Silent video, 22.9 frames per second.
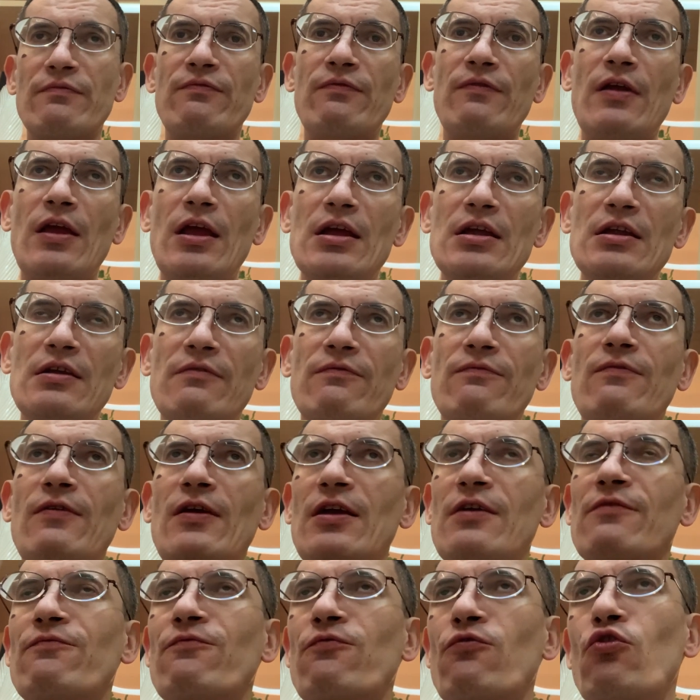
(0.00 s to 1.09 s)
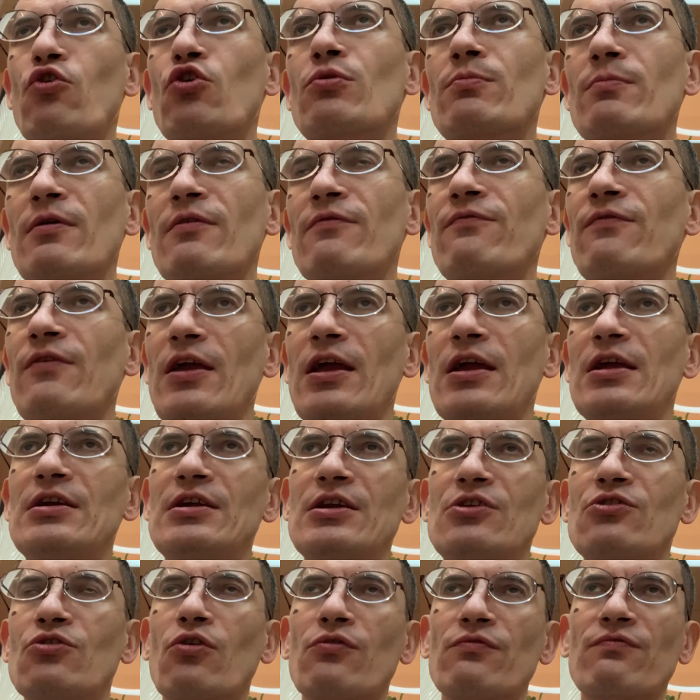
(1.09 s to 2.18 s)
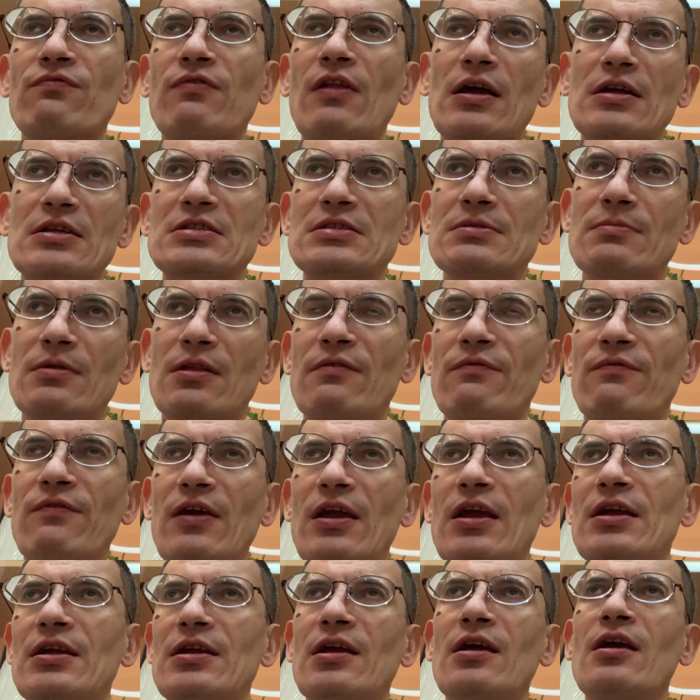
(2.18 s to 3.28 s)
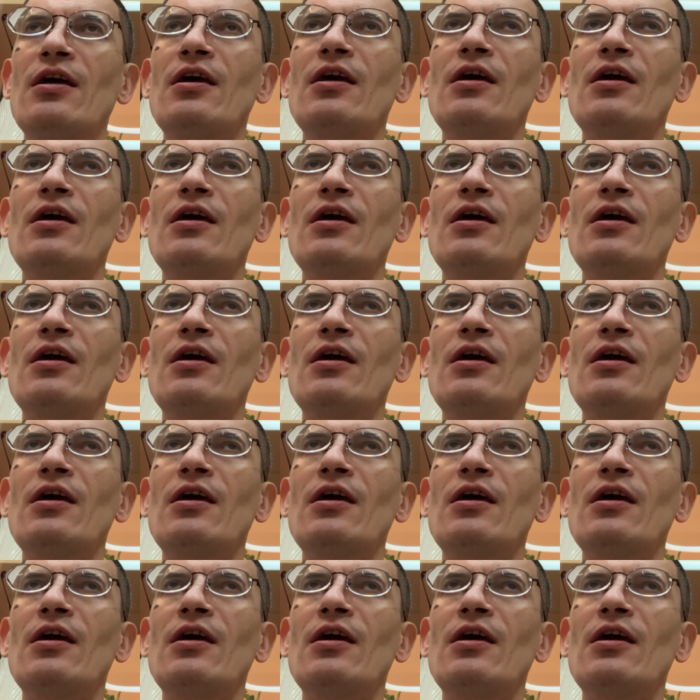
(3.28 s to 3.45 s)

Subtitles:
very formal, very non-flexible, very